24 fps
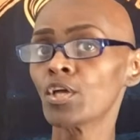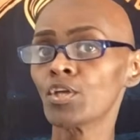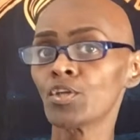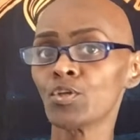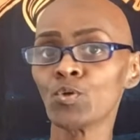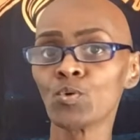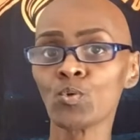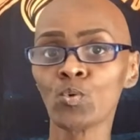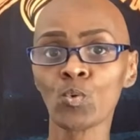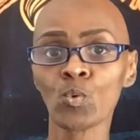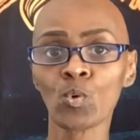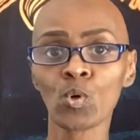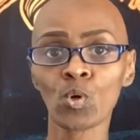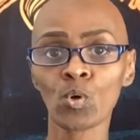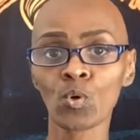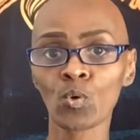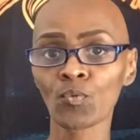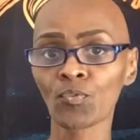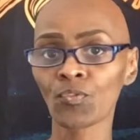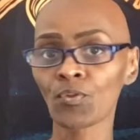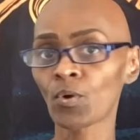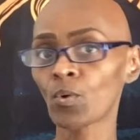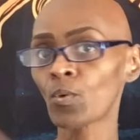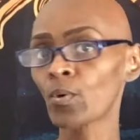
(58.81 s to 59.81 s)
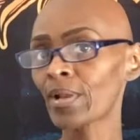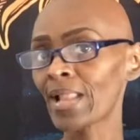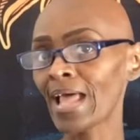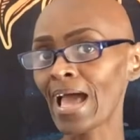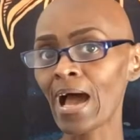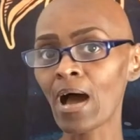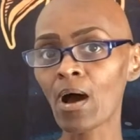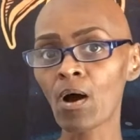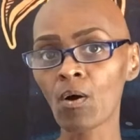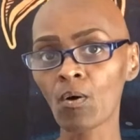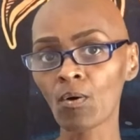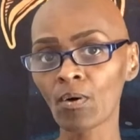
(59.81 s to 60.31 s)
you will throw it
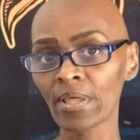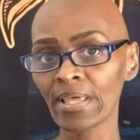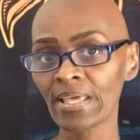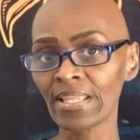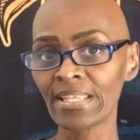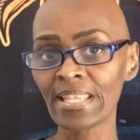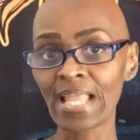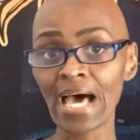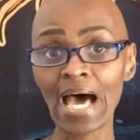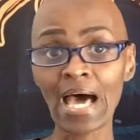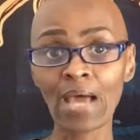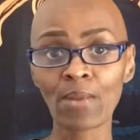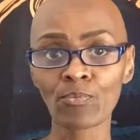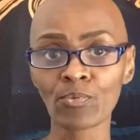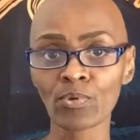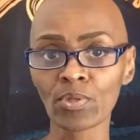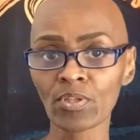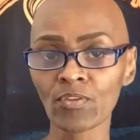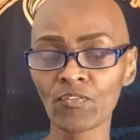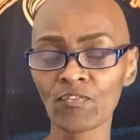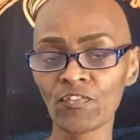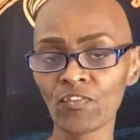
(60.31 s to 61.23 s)
out and not really